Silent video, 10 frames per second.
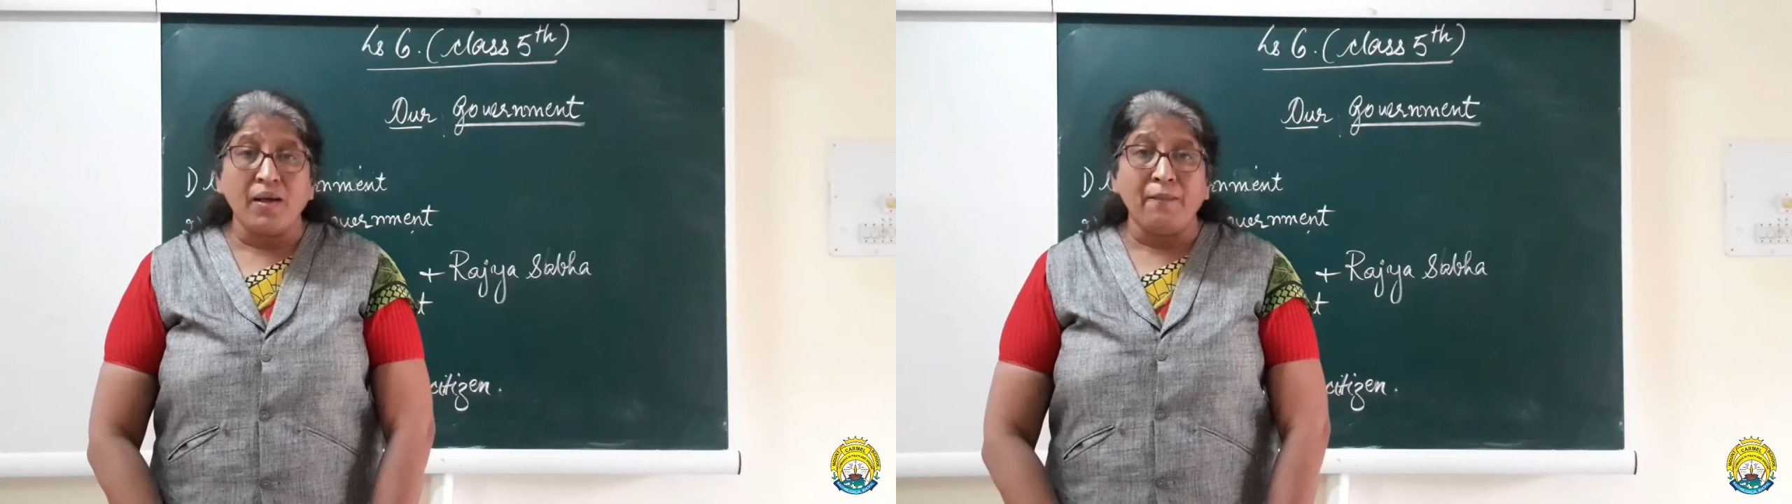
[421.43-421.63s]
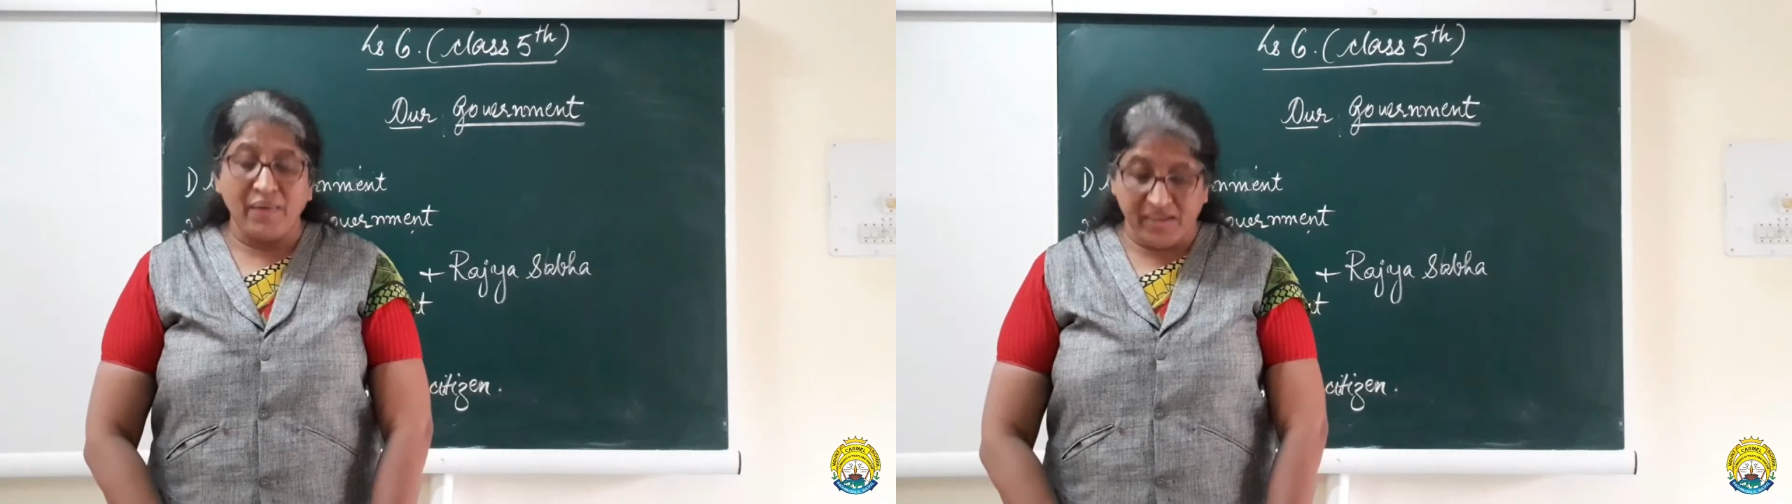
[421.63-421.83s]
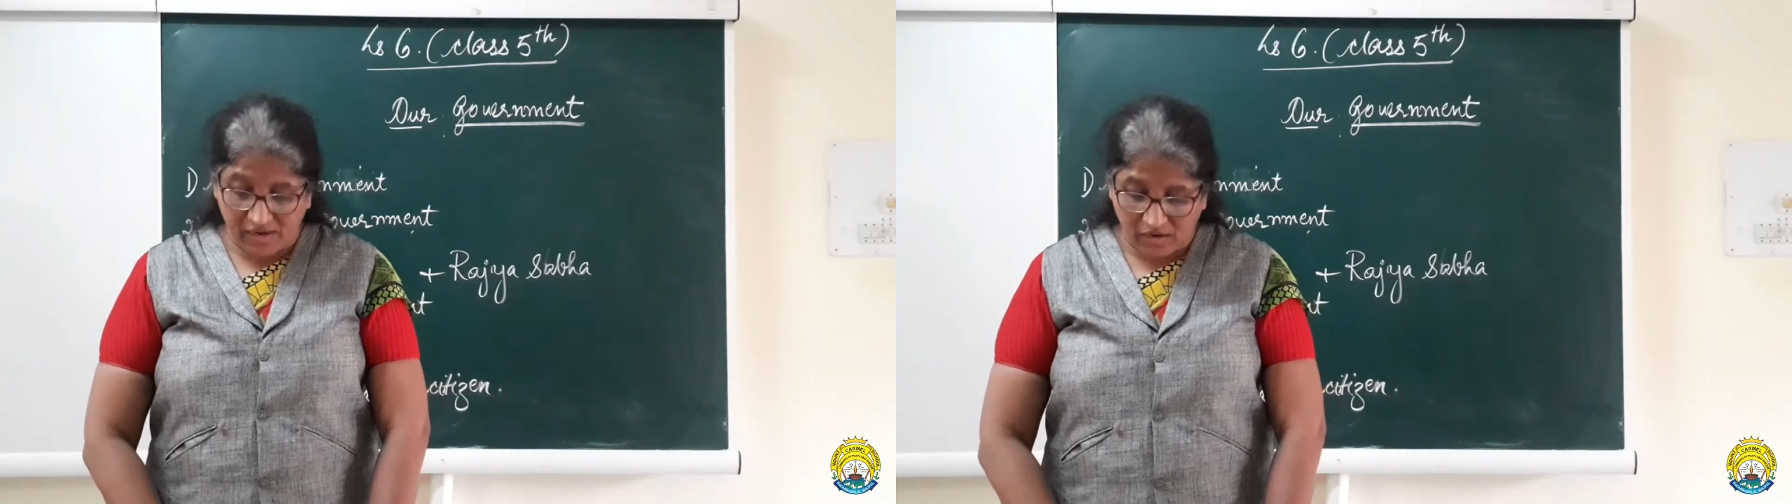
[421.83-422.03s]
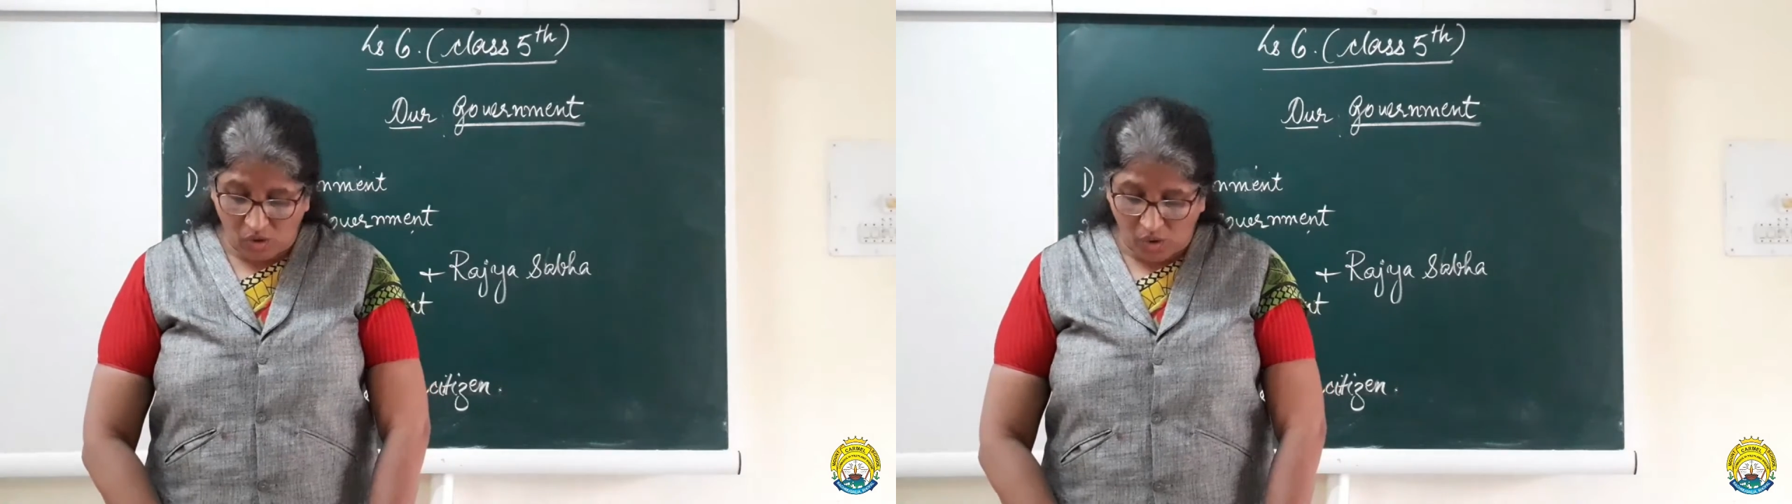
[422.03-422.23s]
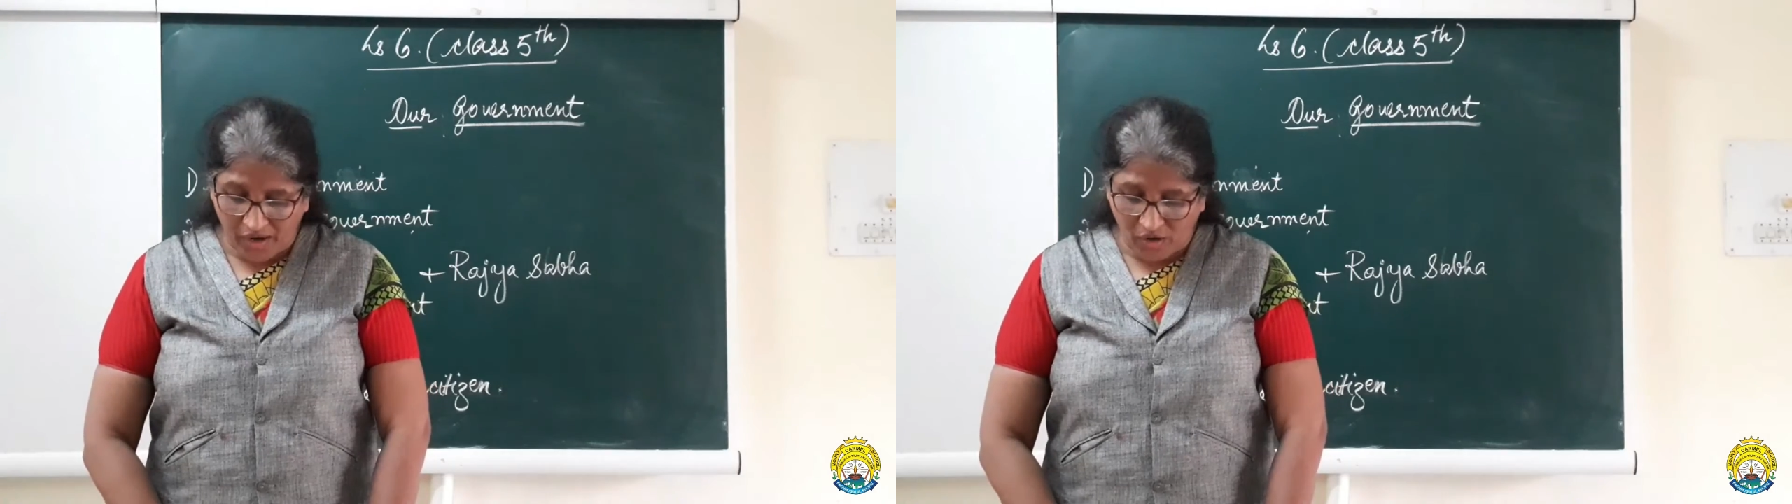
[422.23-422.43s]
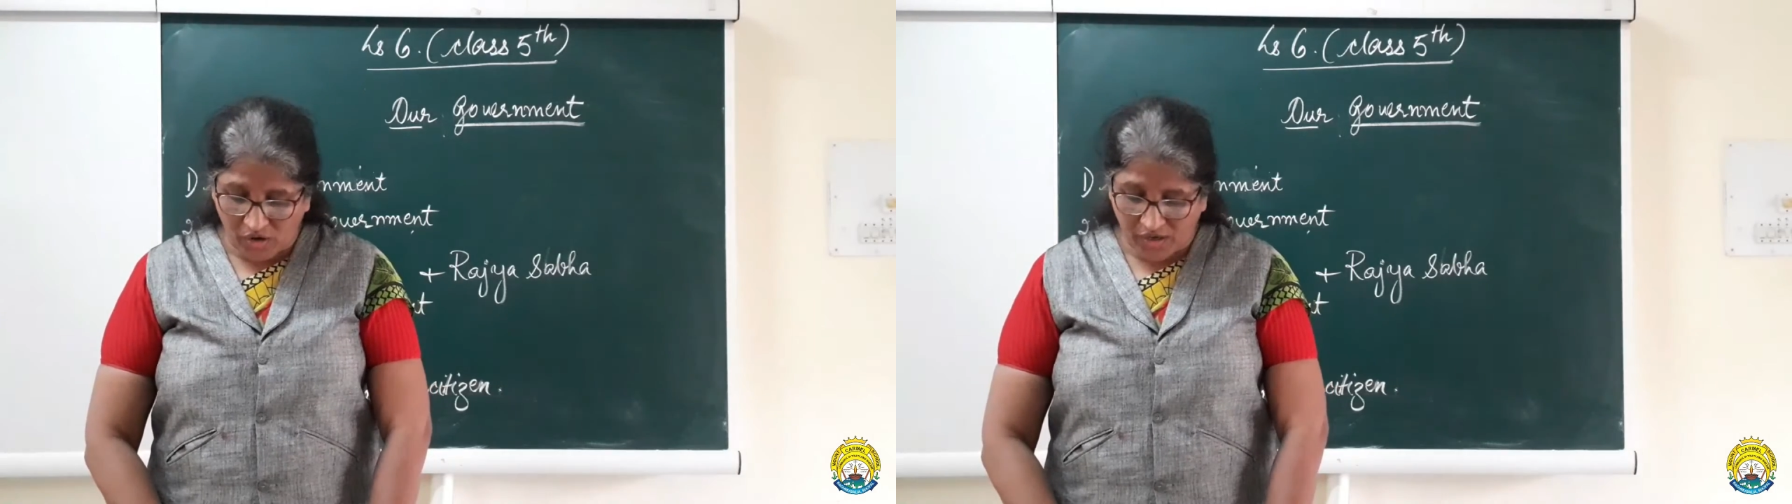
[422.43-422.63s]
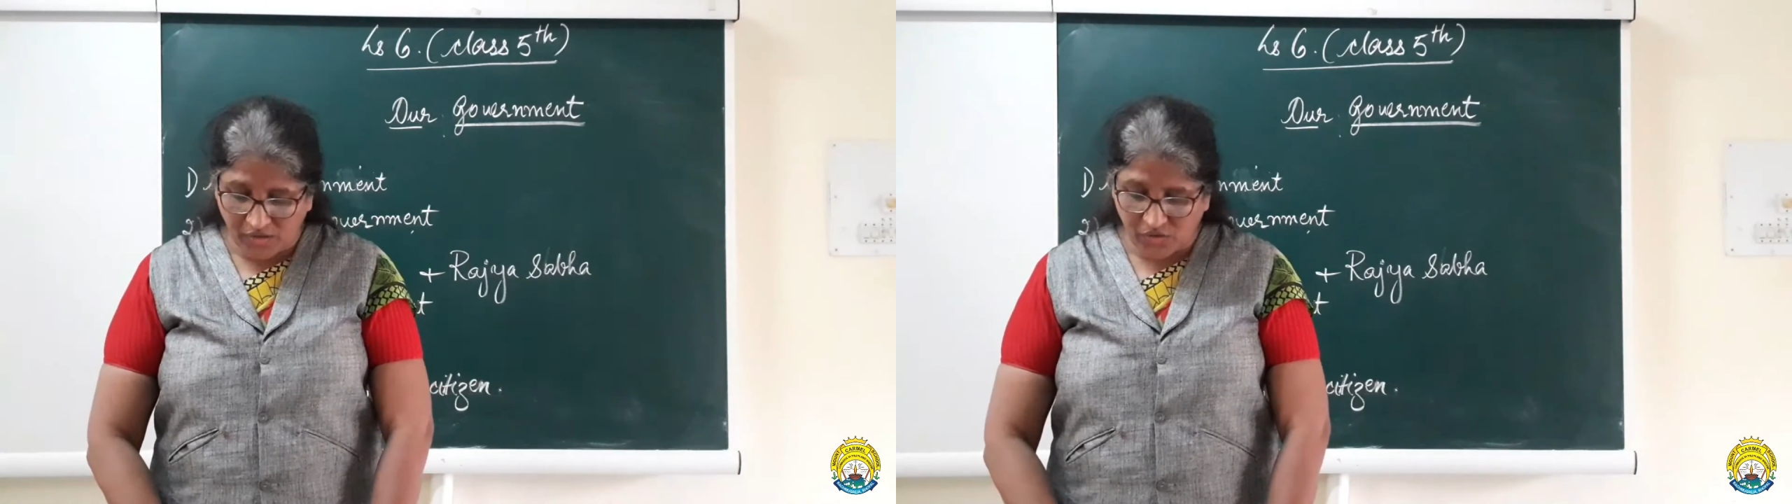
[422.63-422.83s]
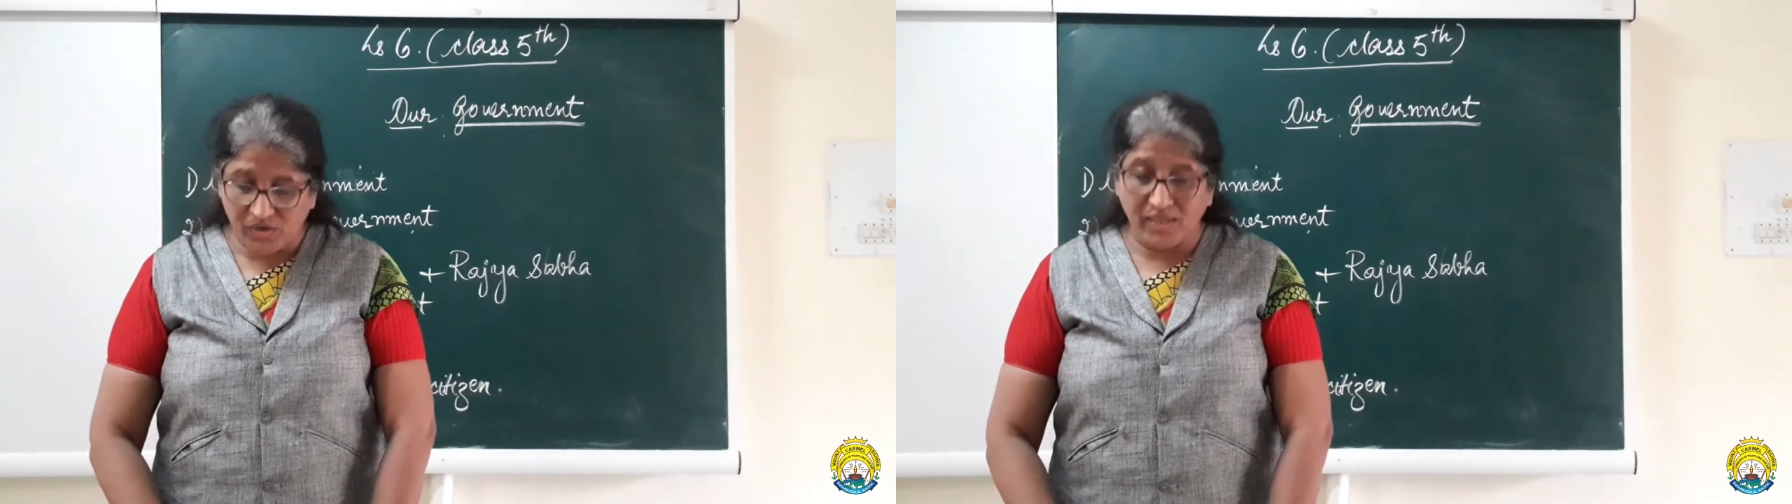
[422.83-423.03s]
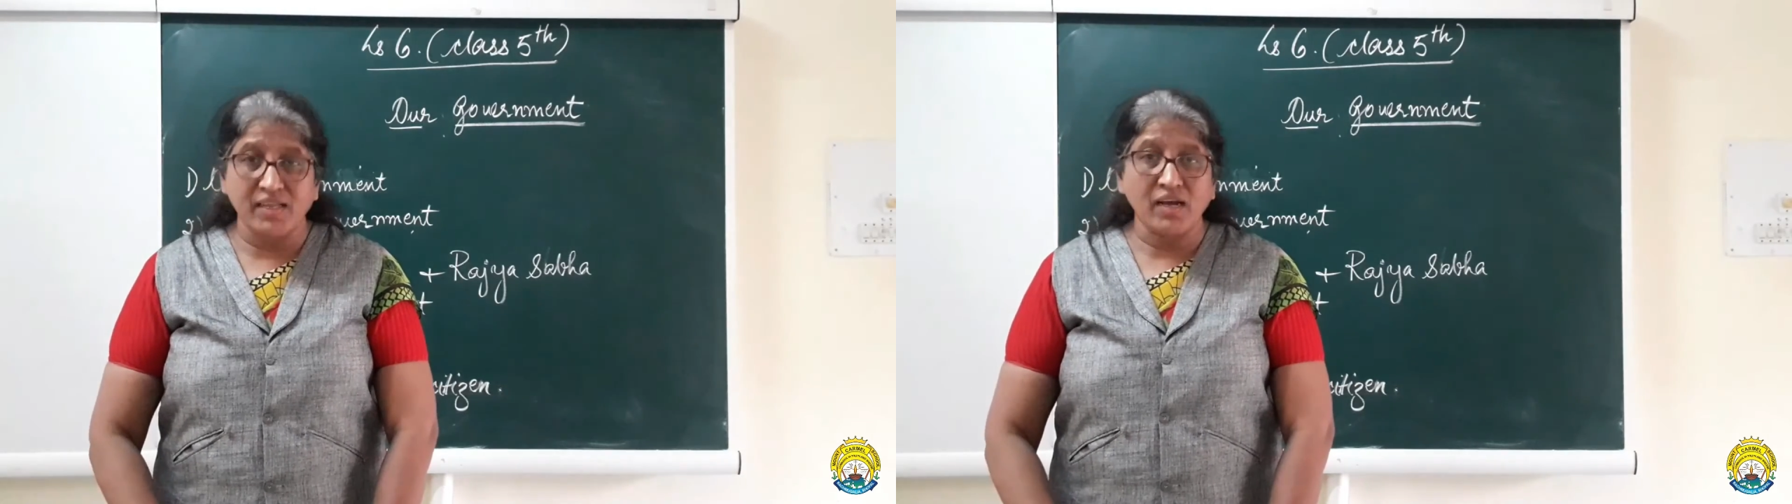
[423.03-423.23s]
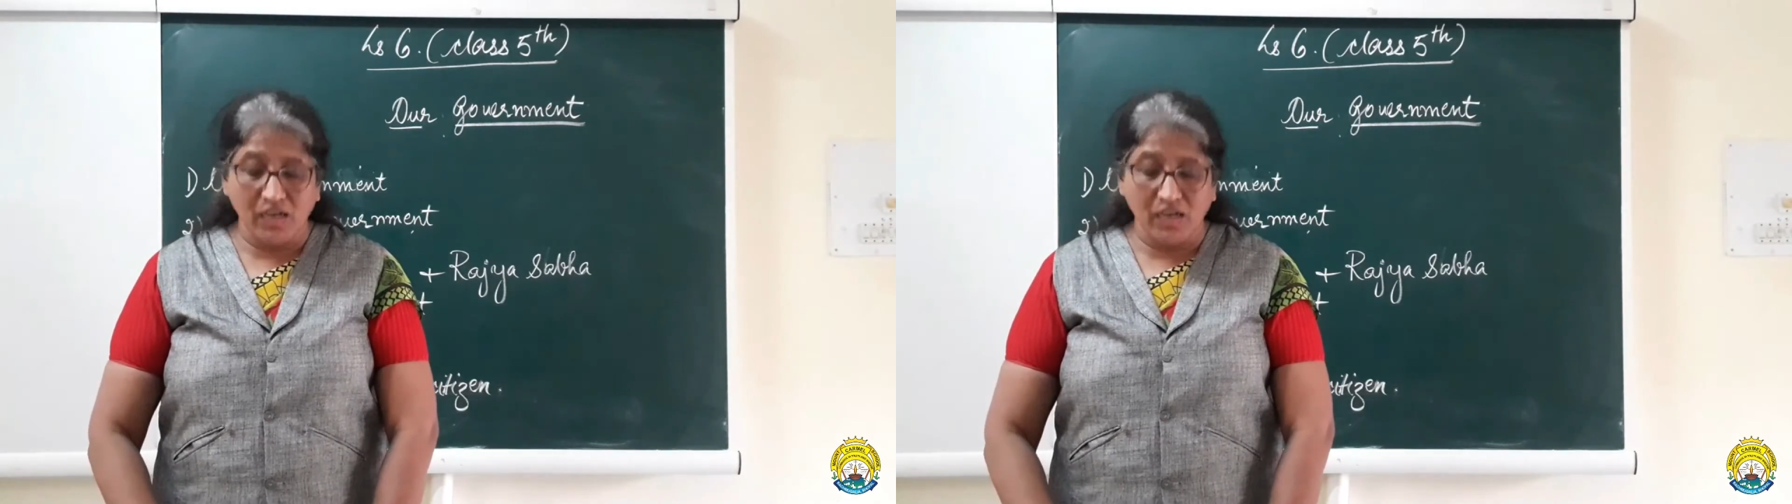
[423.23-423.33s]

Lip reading: making law and order to run the